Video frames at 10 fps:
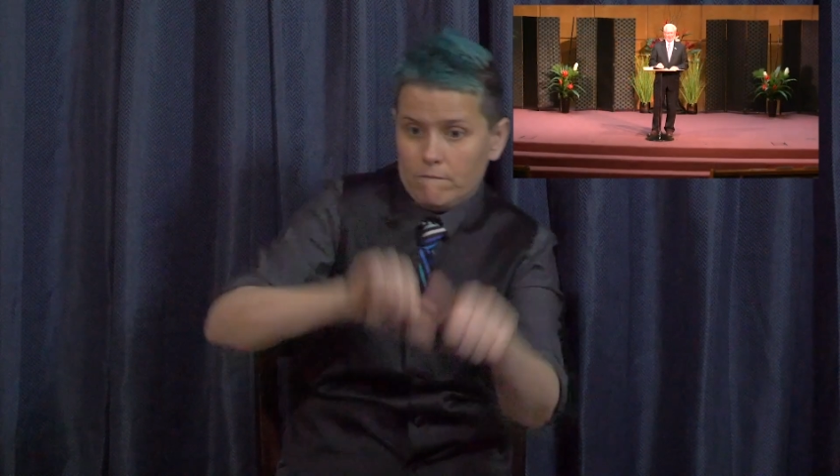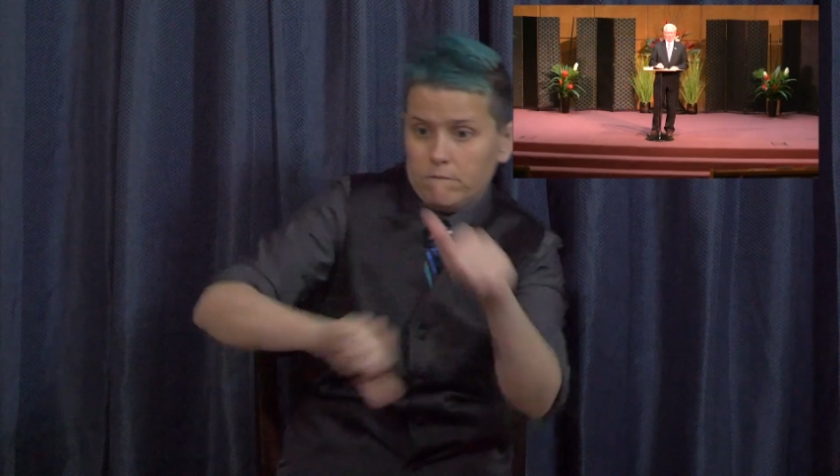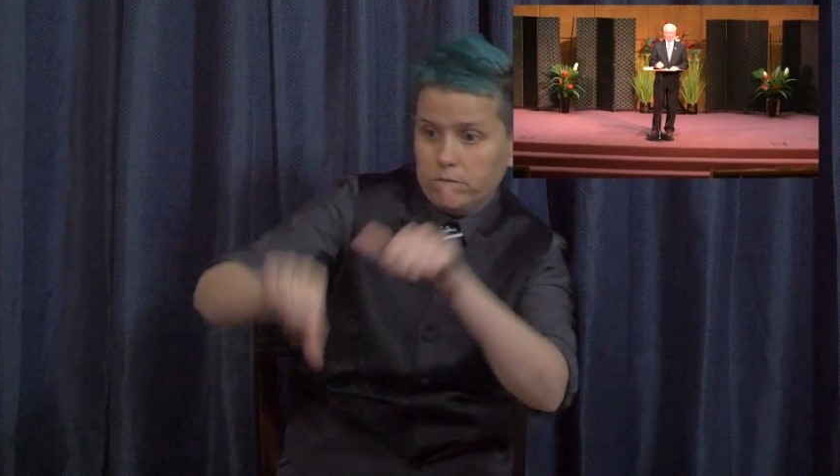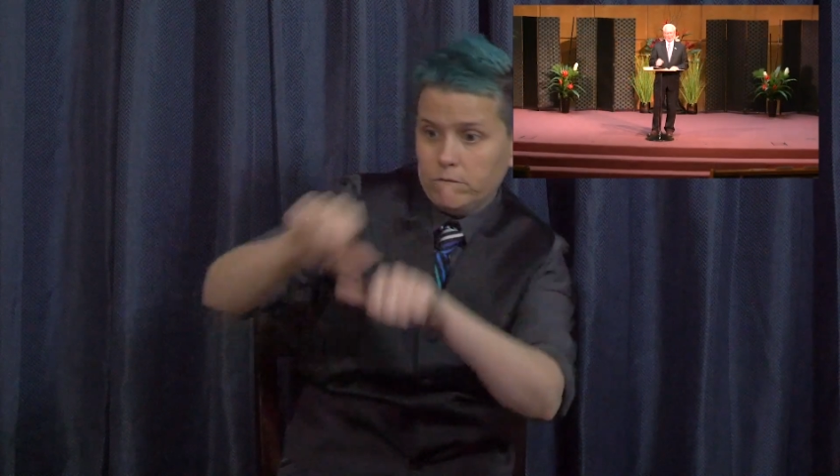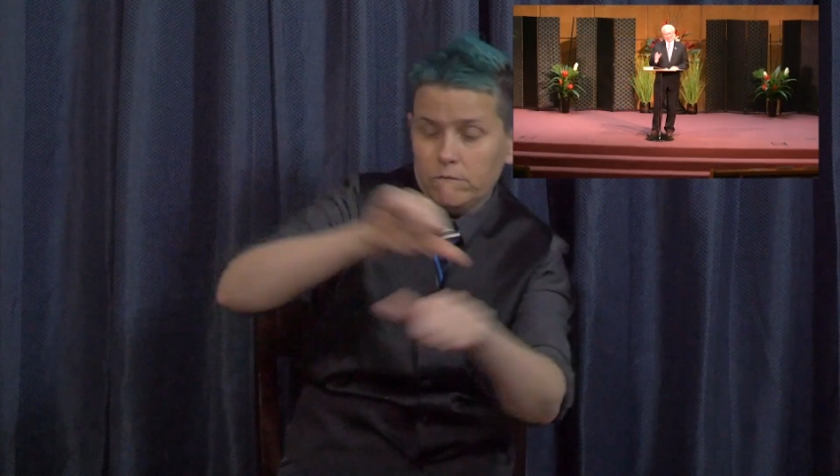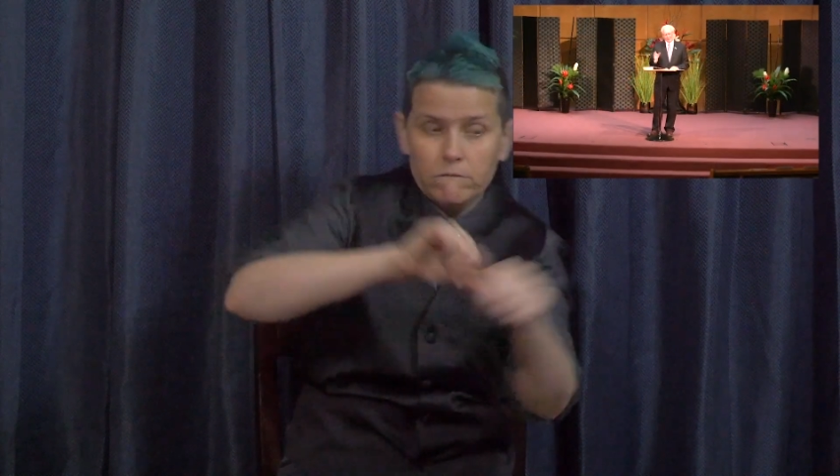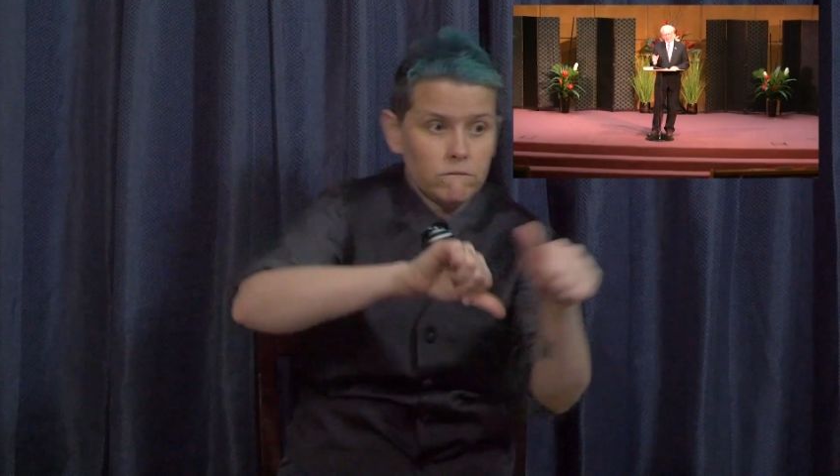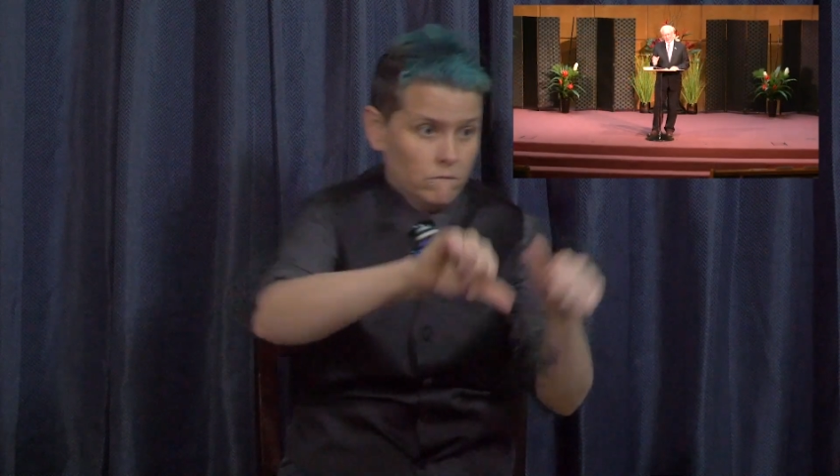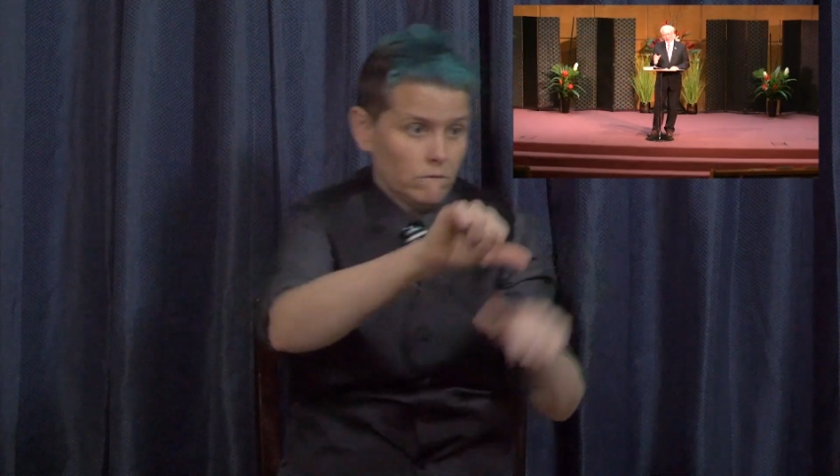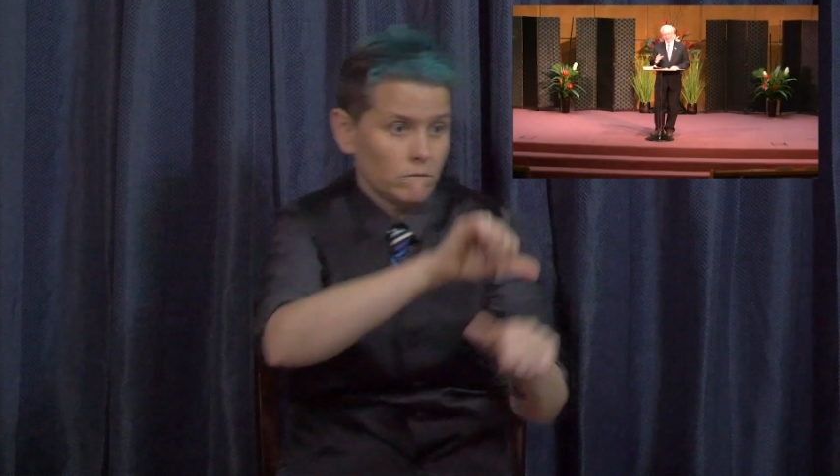what for
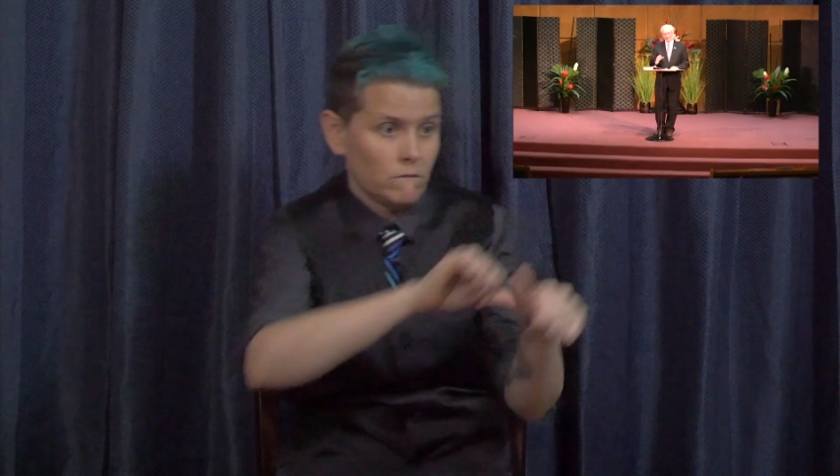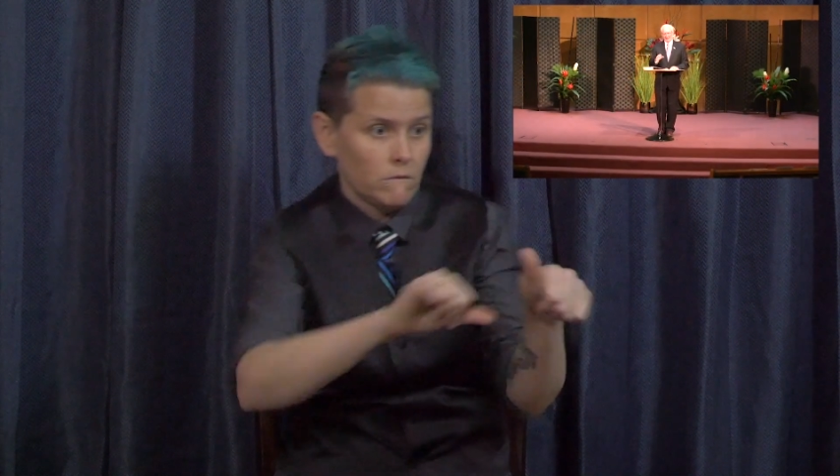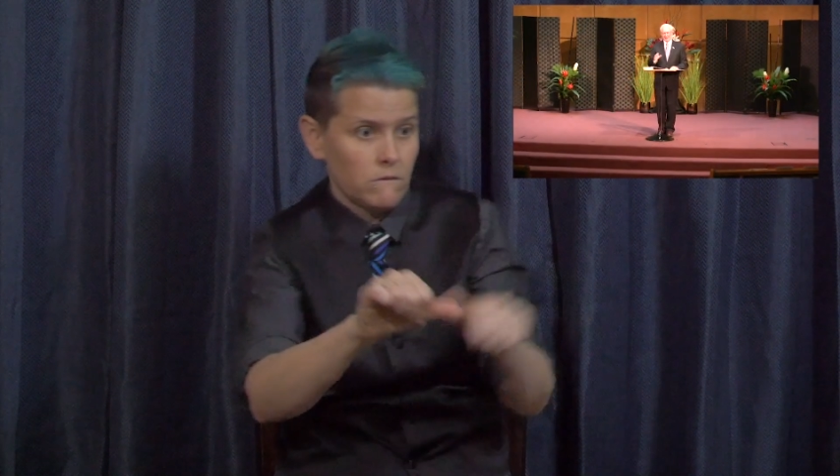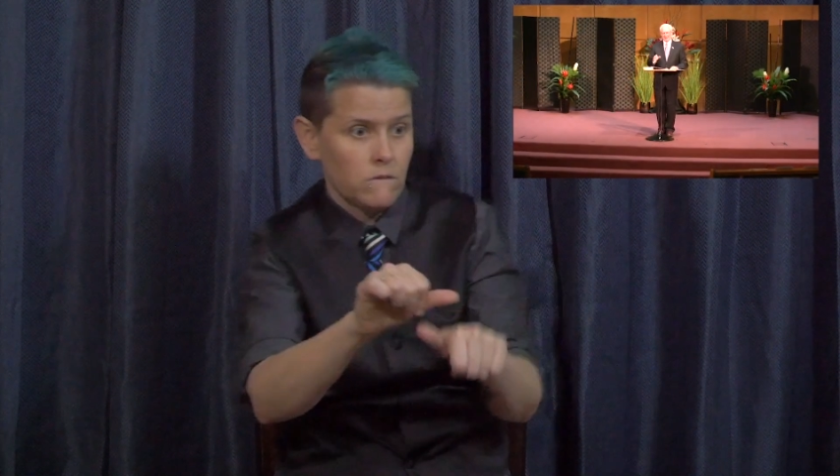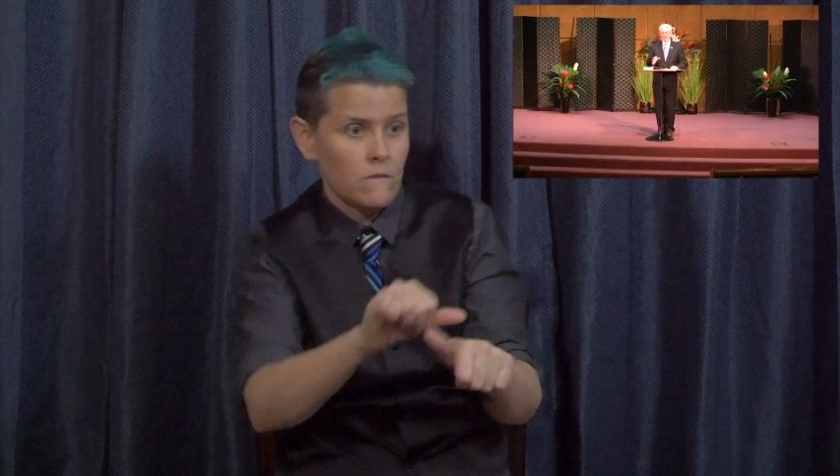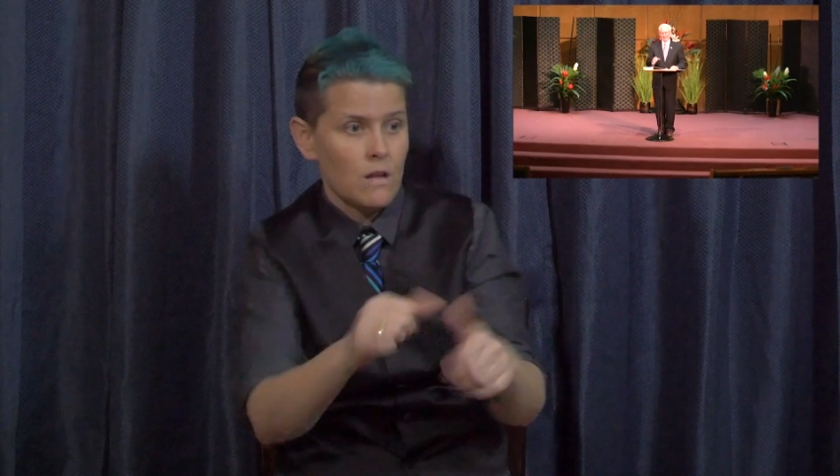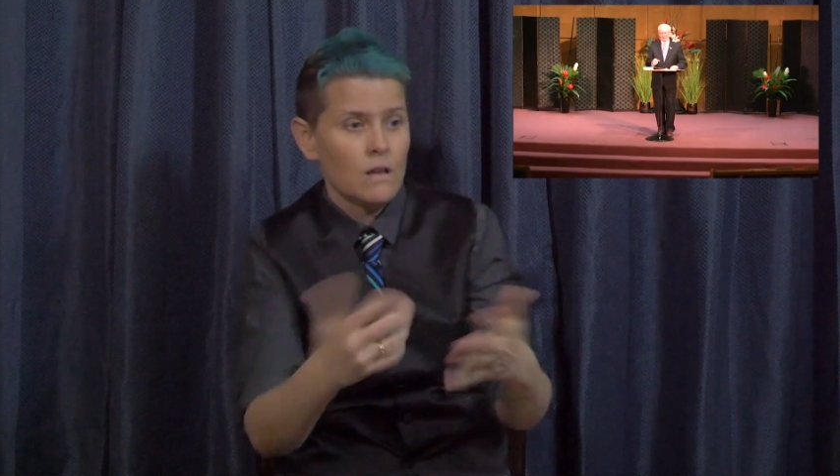some may seem